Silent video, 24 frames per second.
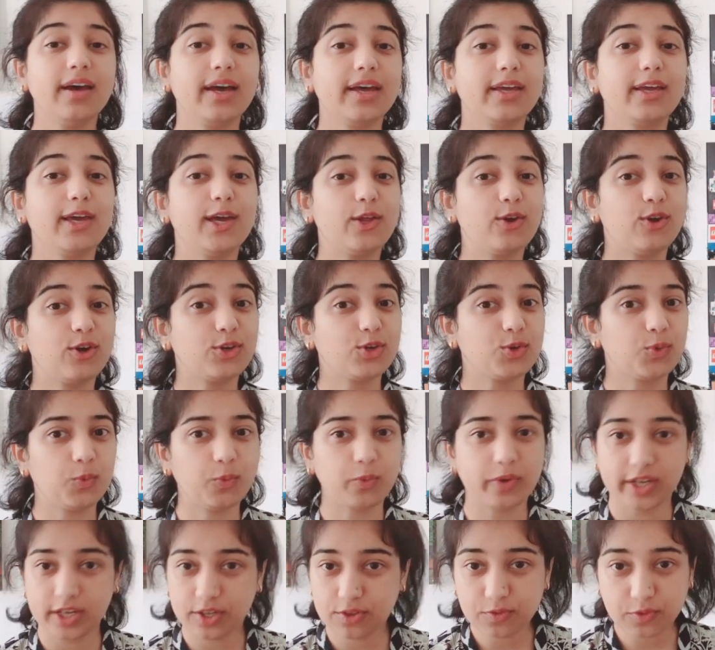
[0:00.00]
I cannot
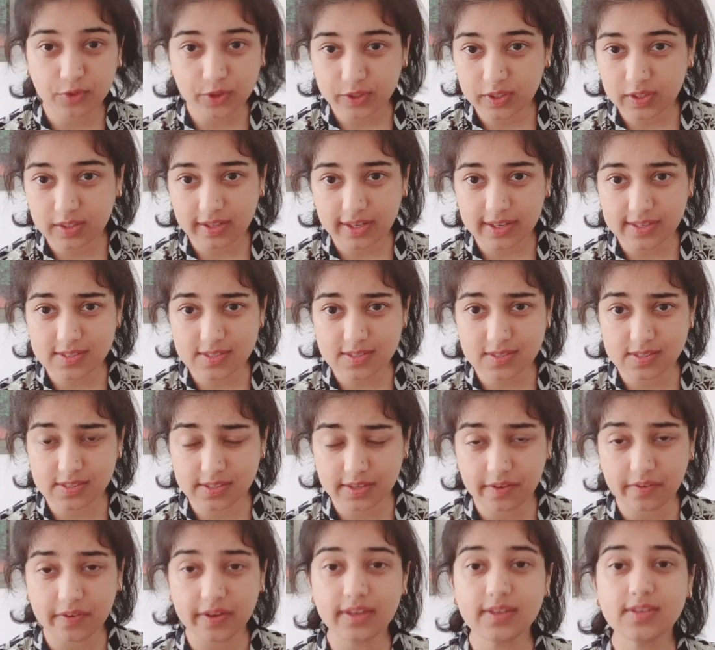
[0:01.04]
wait for the last
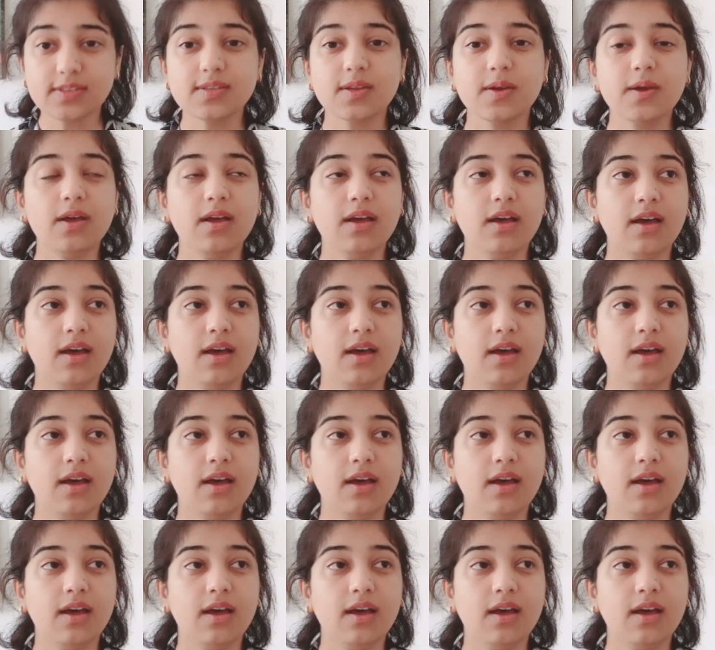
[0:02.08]
series.